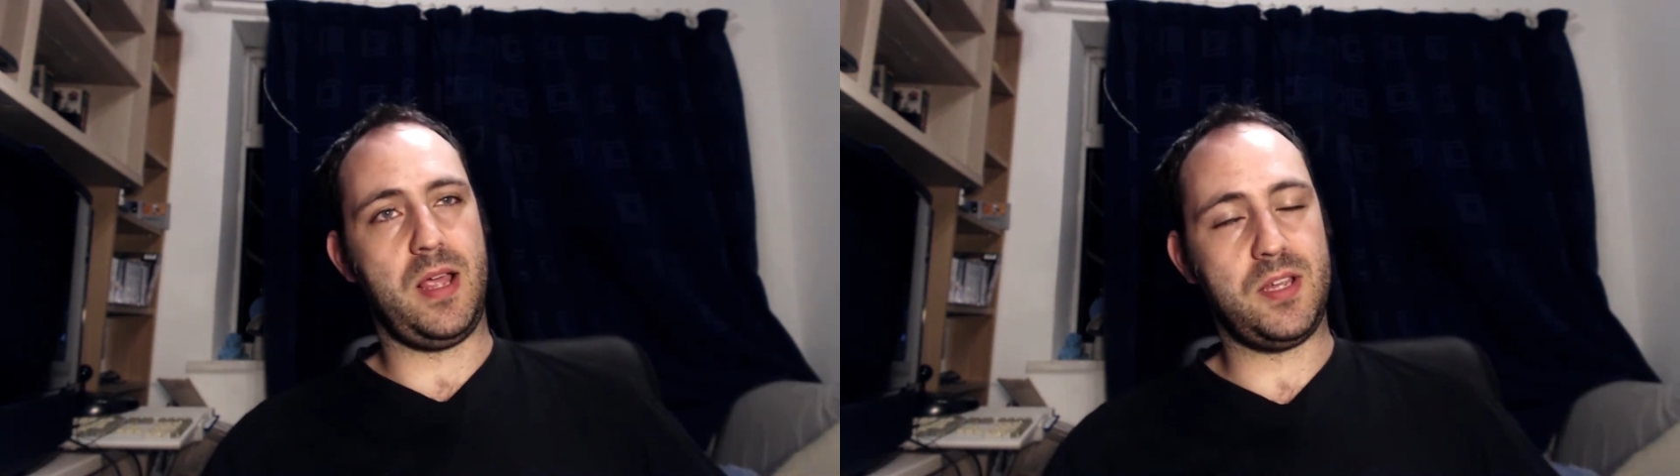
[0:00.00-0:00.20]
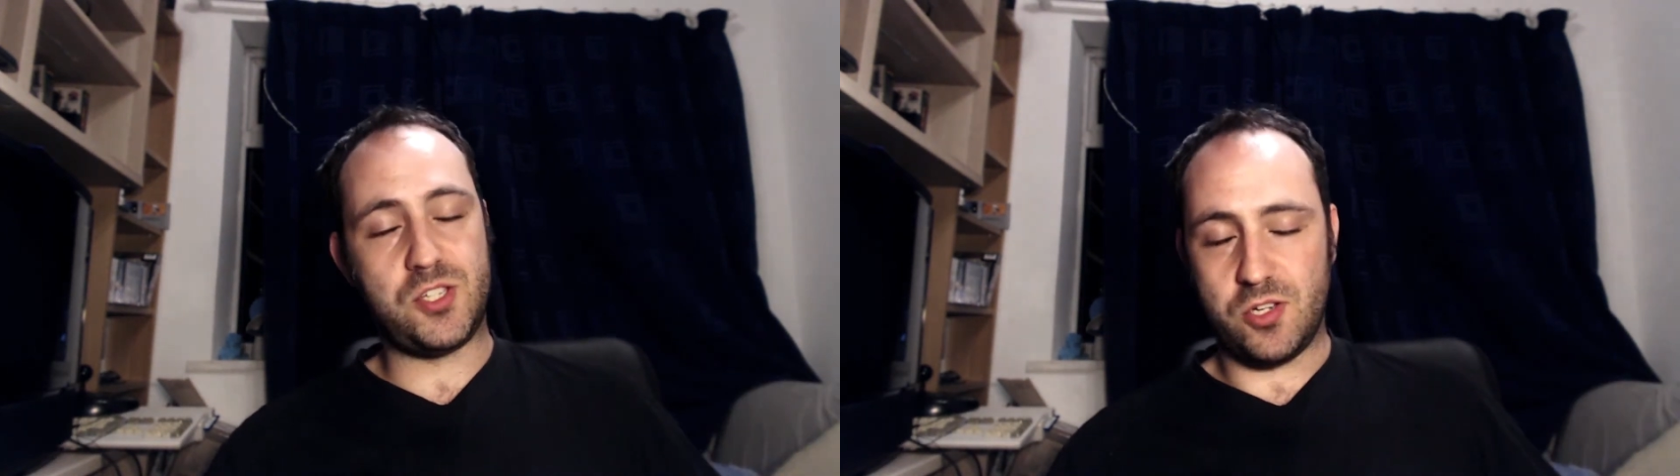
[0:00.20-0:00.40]

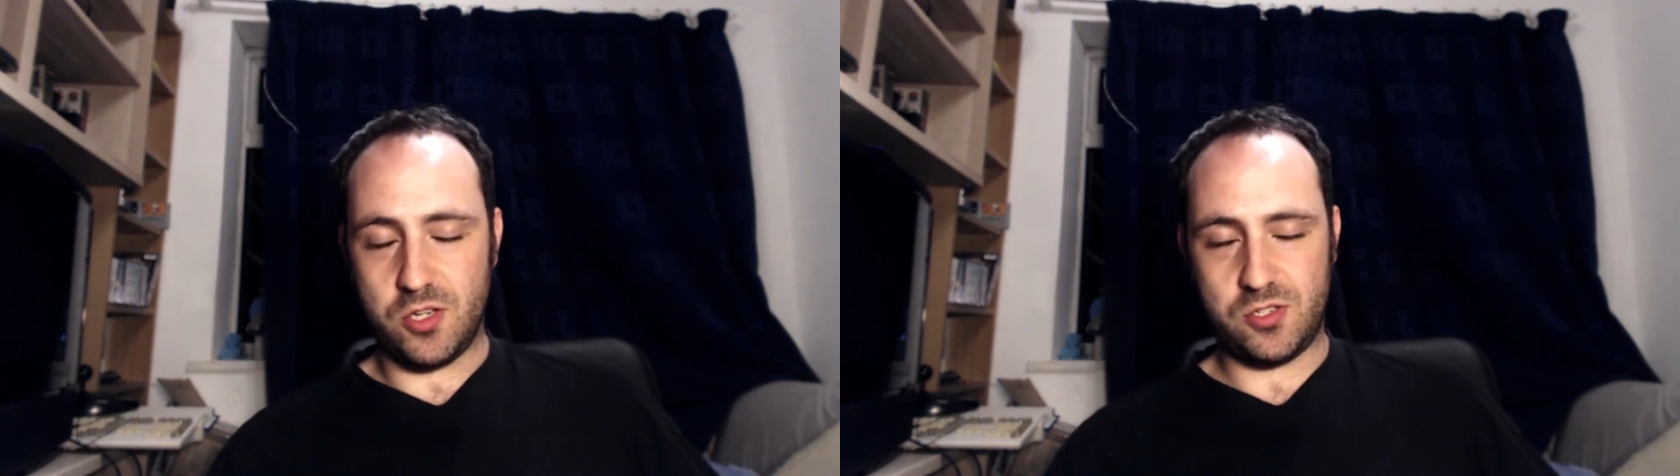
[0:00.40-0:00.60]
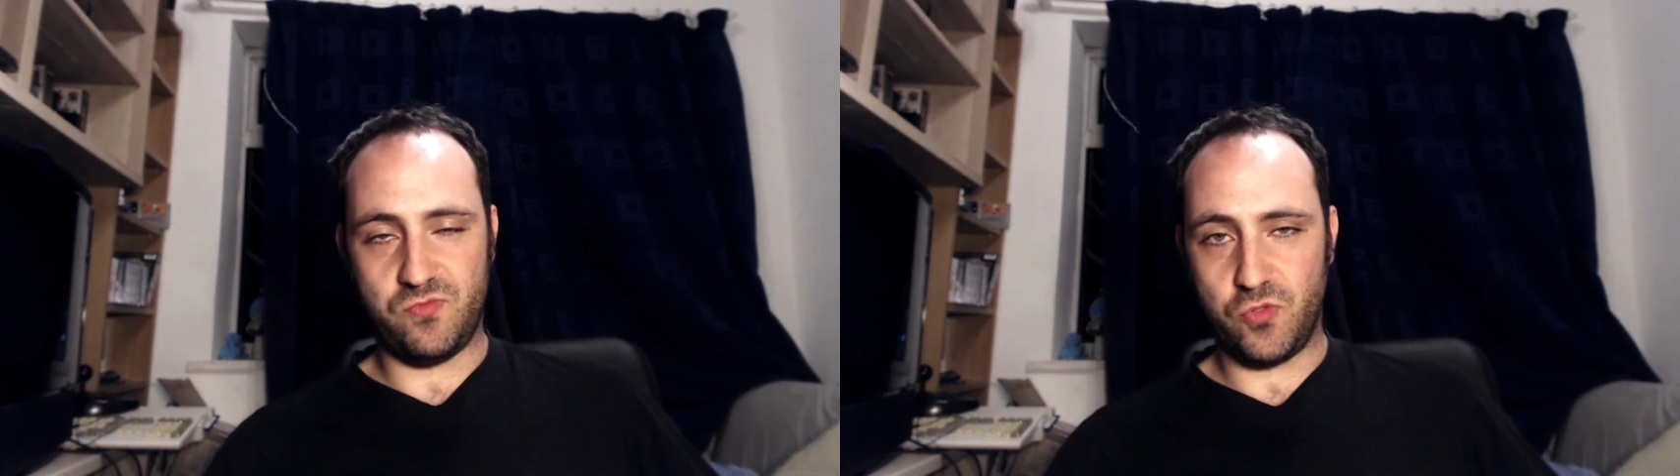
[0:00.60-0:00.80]

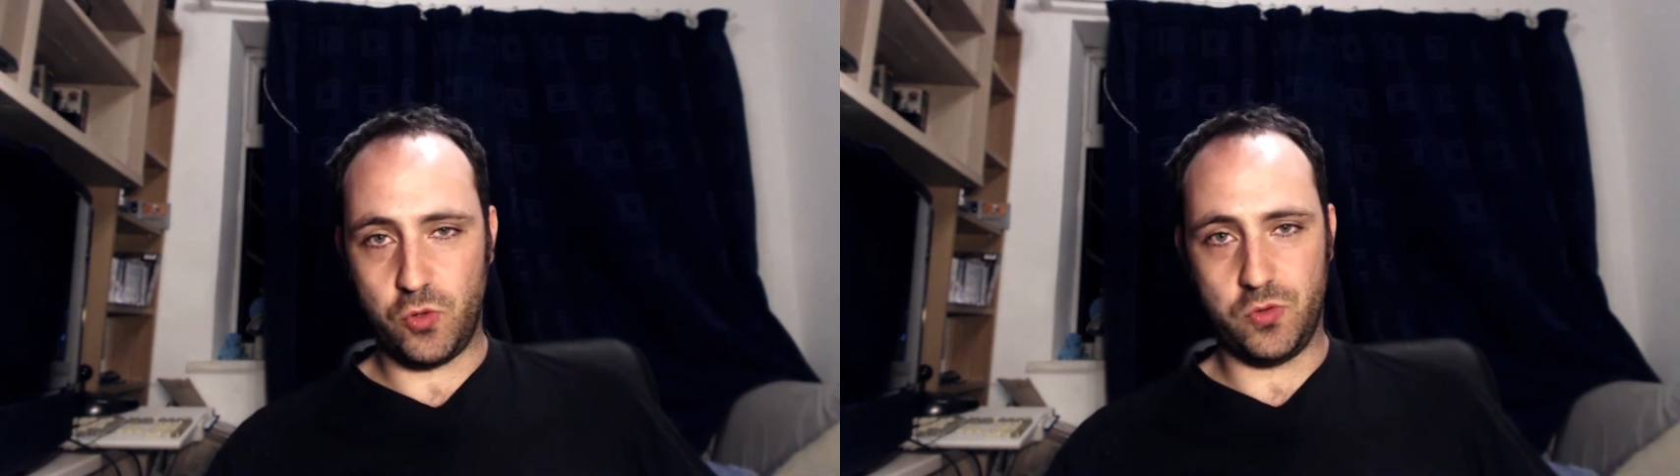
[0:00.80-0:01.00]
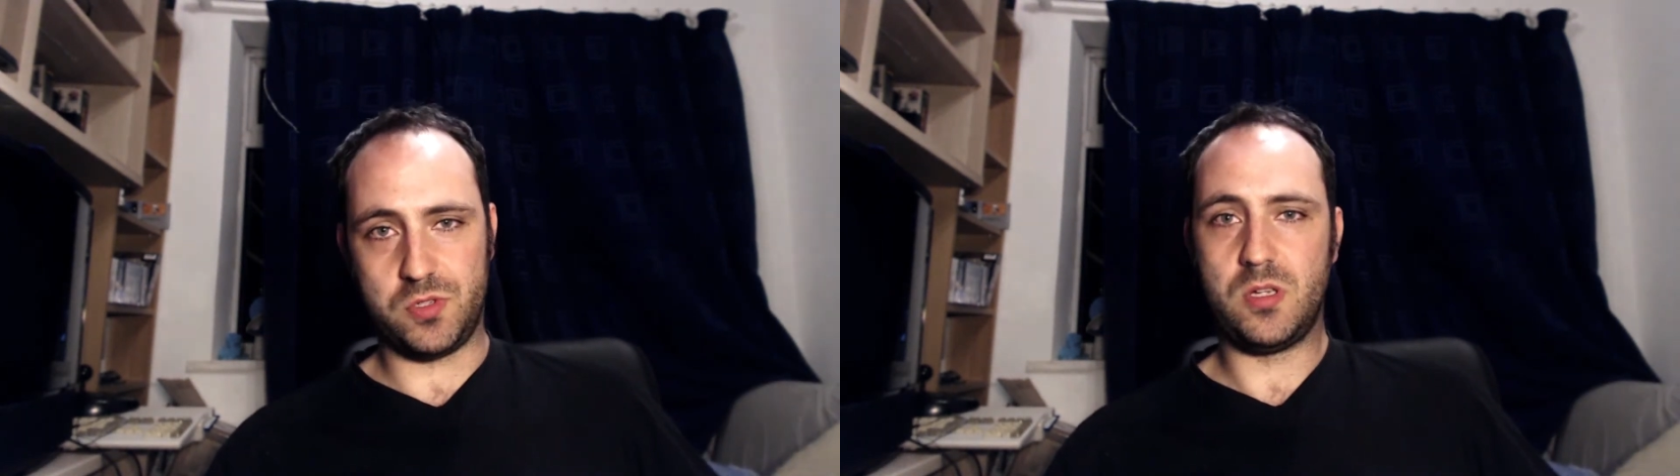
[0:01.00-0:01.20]
certain
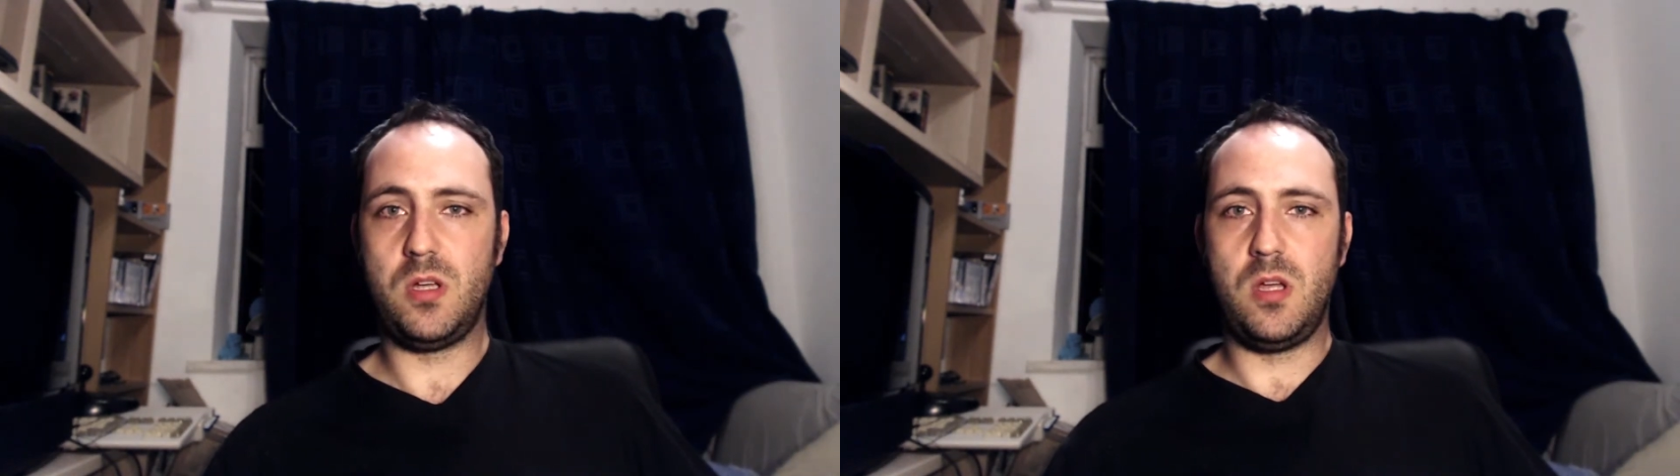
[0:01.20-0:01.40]
rules